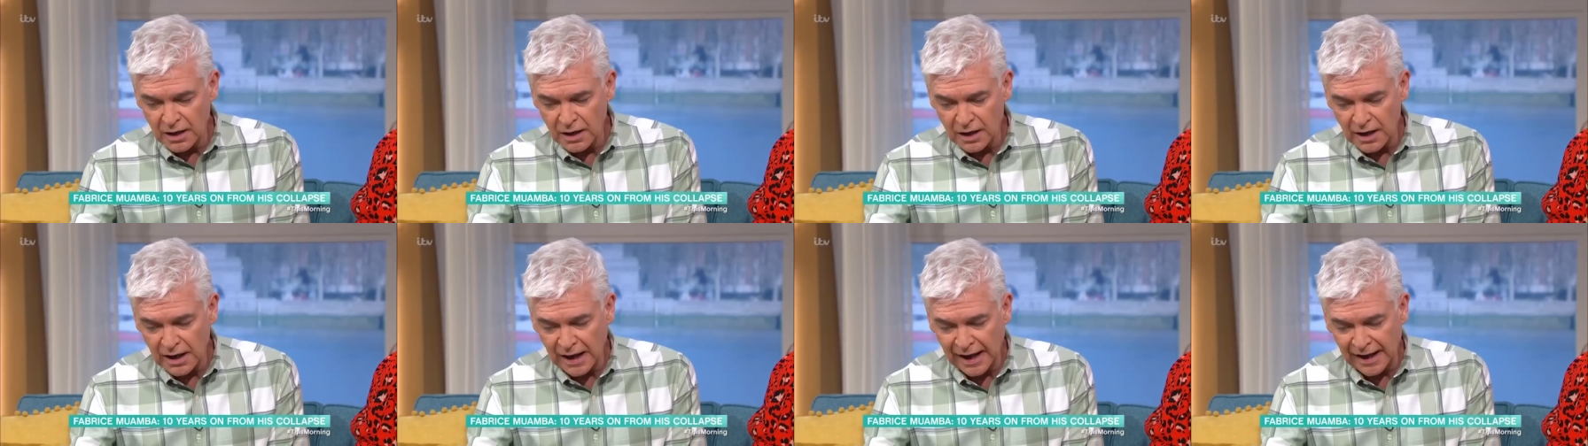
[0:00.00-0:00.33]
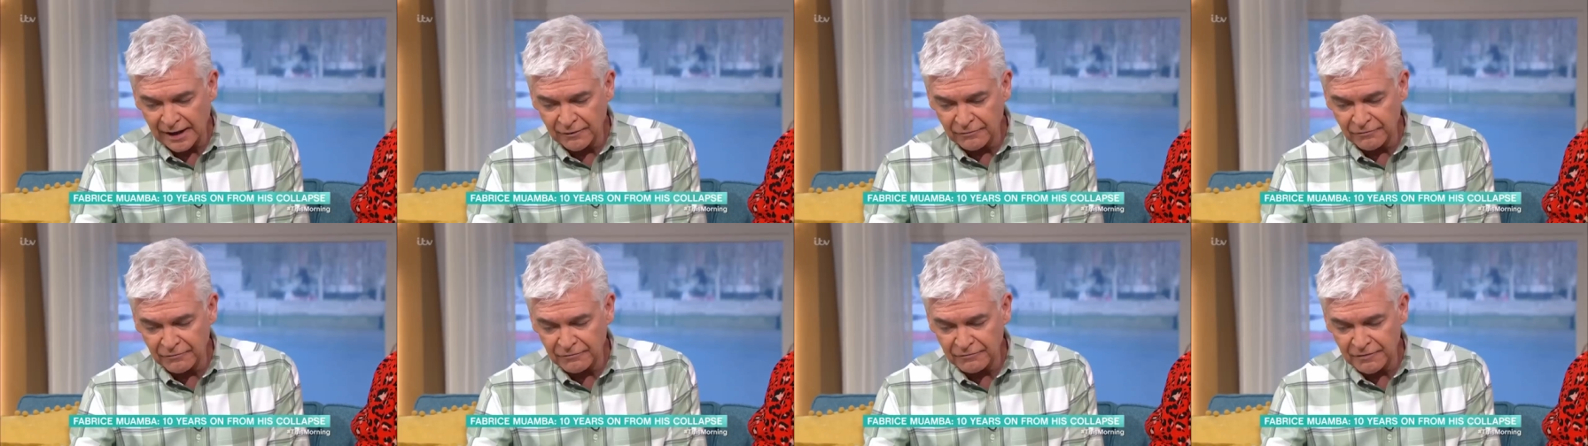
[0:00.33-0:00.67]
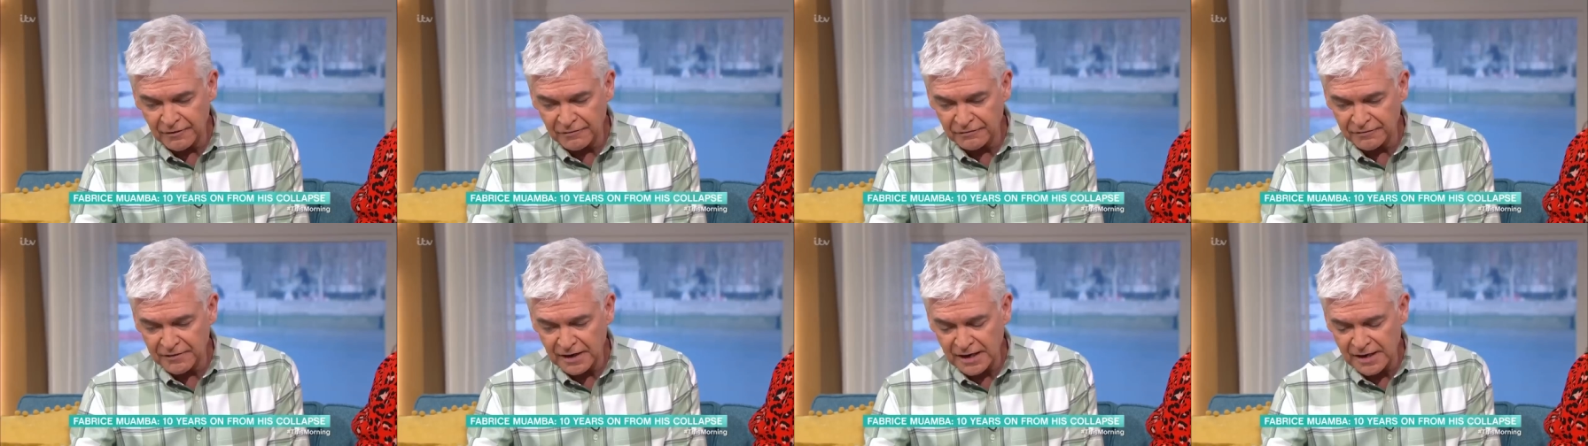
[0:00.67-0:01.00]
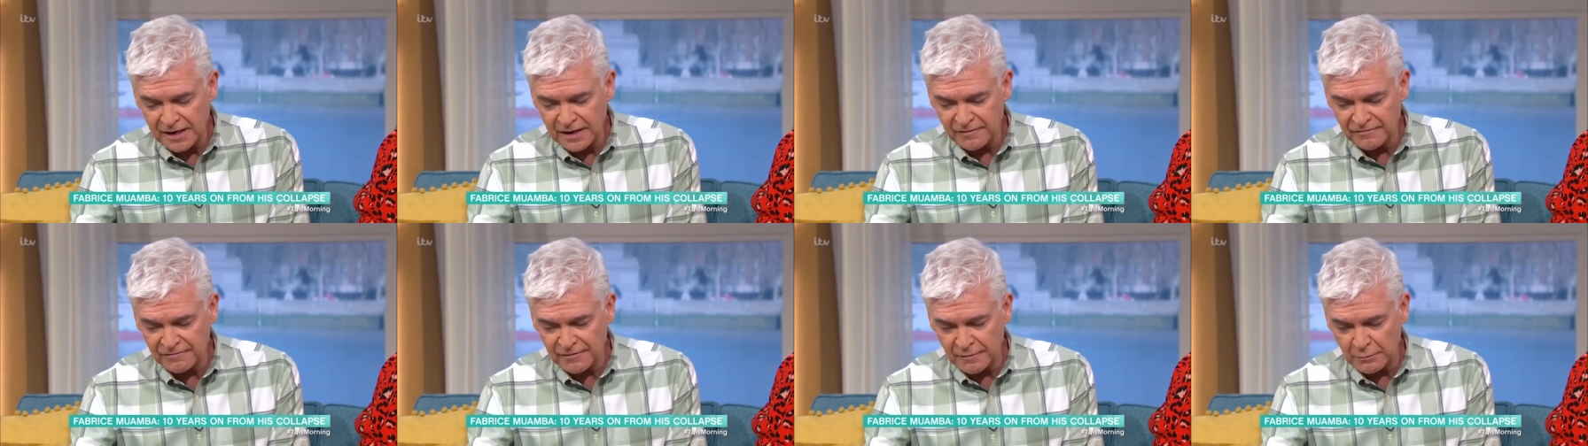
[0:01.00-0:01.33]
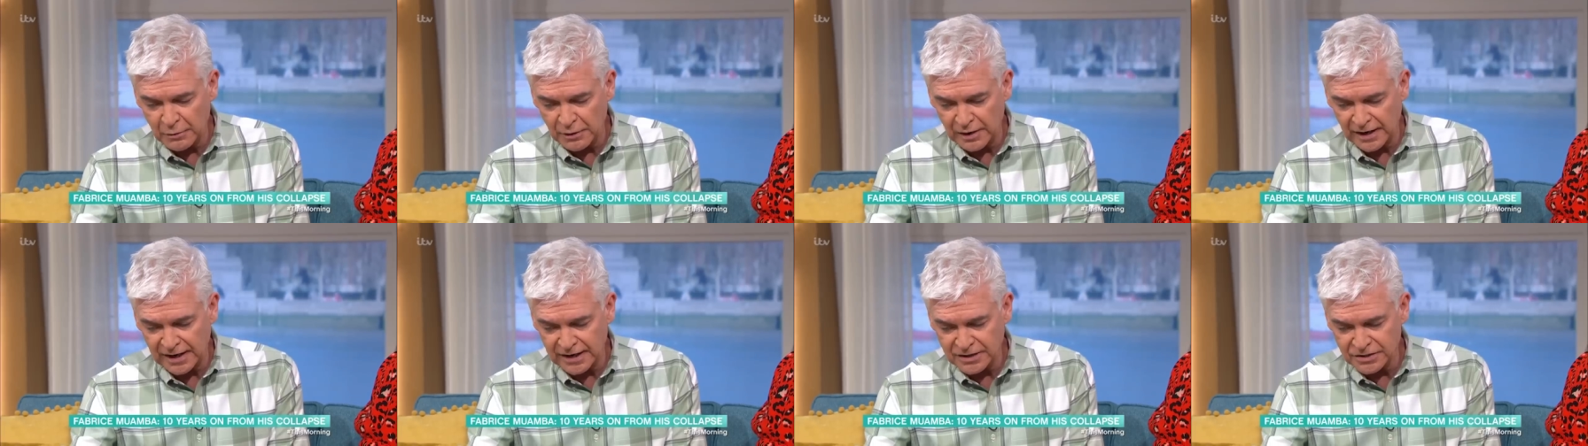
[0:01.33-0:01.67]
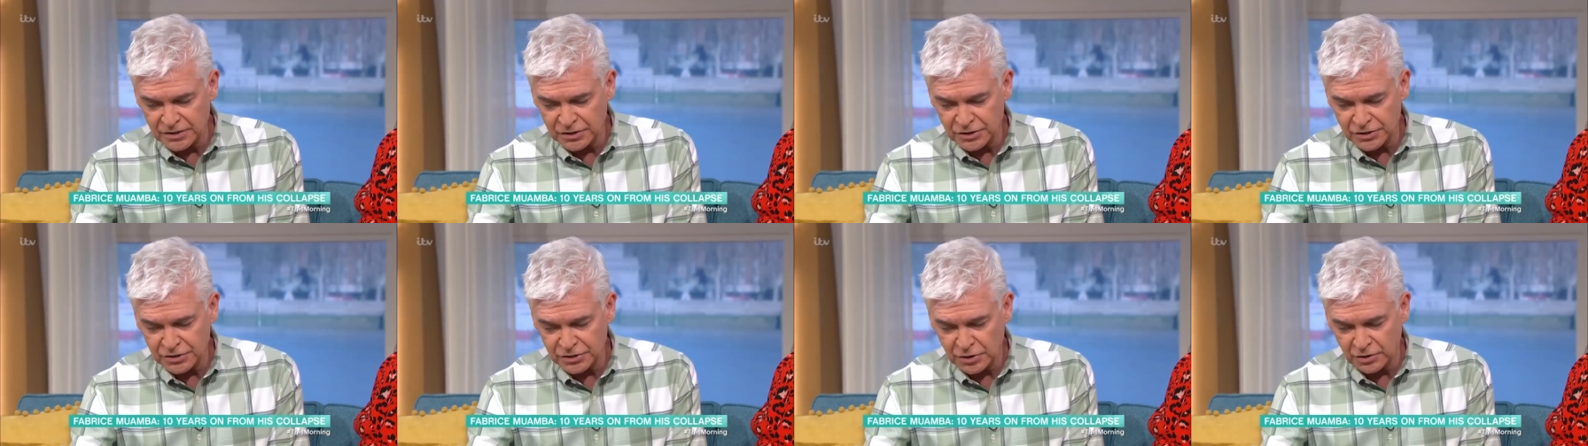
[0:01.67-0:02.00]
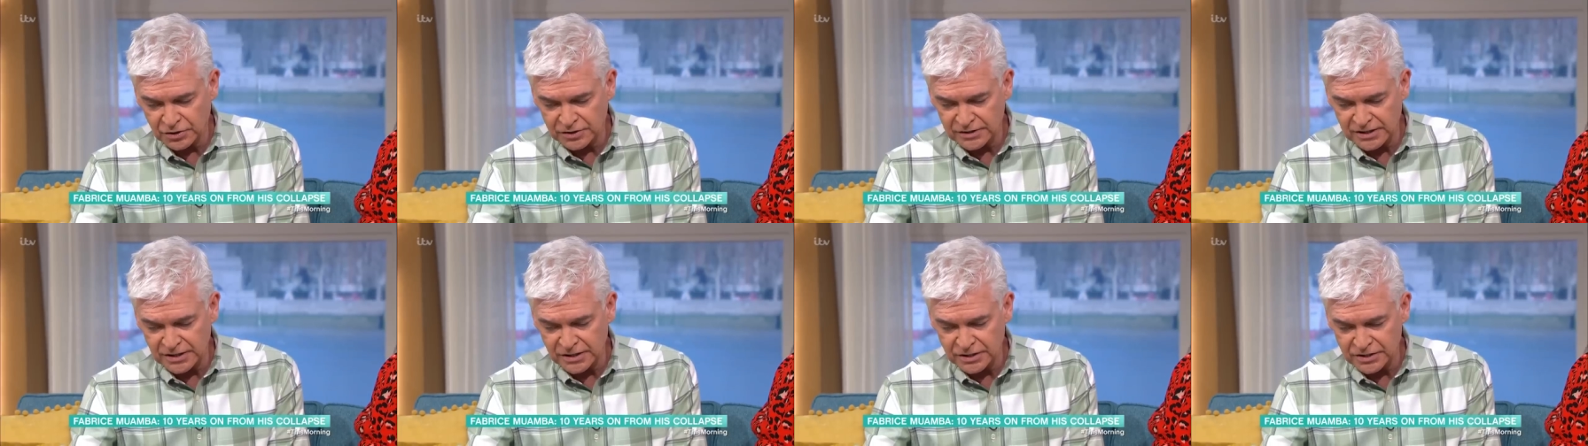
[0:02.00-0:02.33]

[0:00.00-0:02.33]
had 15 defibrillator shocks in